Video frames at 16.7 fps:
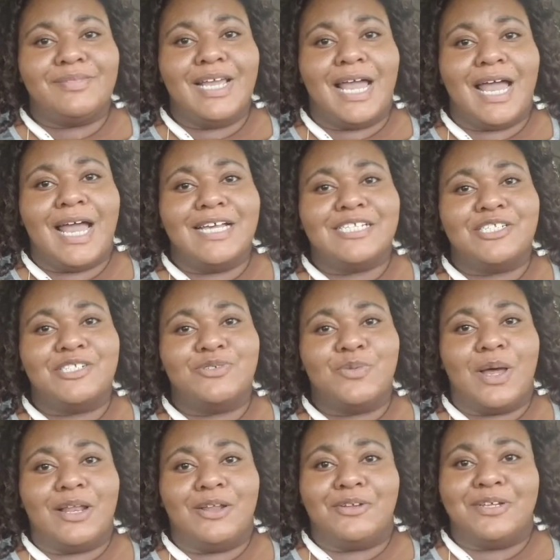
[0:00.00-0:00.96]
I
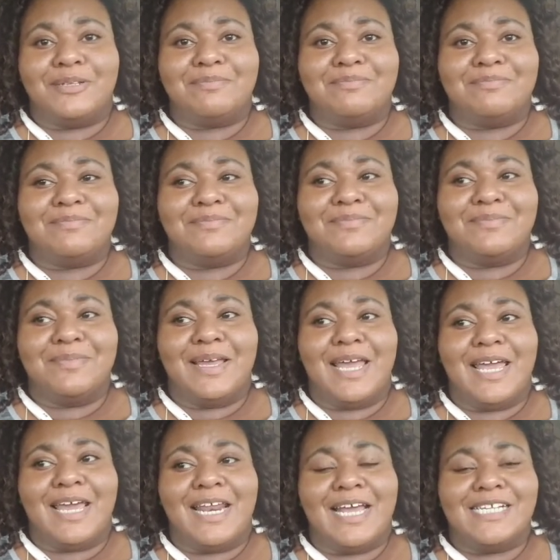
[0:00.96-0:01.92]
swallowed it.
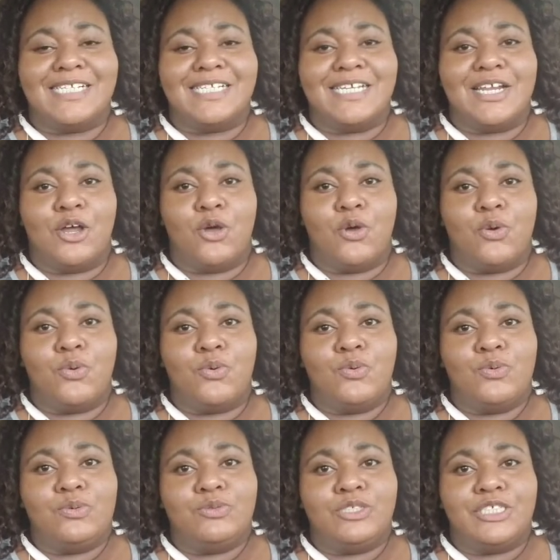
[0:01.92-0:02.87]
And I said,
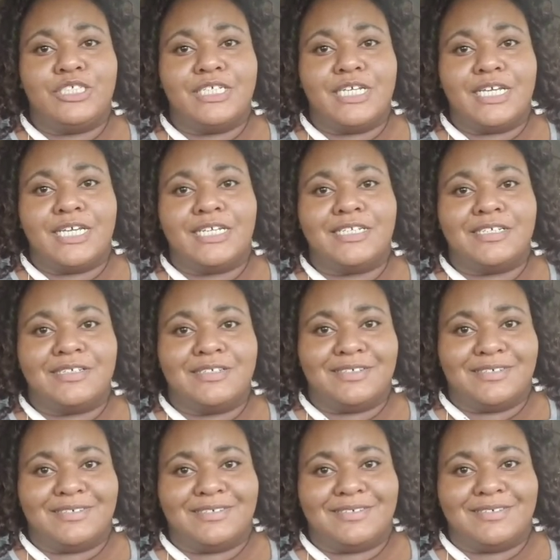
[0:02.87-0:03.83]
oh shit.
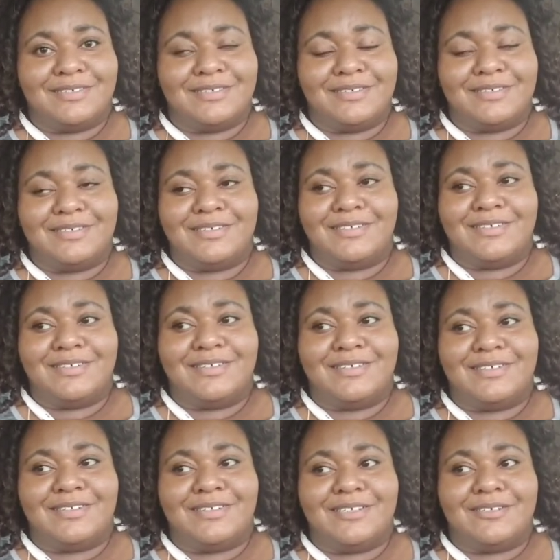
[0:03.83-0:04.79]

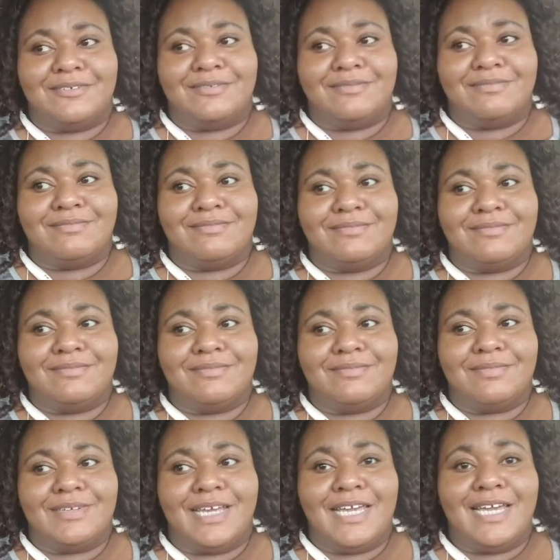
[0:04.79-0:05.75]
So
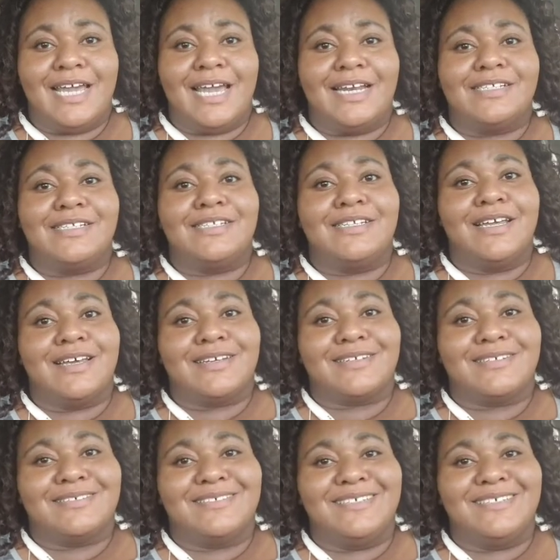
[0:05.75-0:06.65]
it got stuck.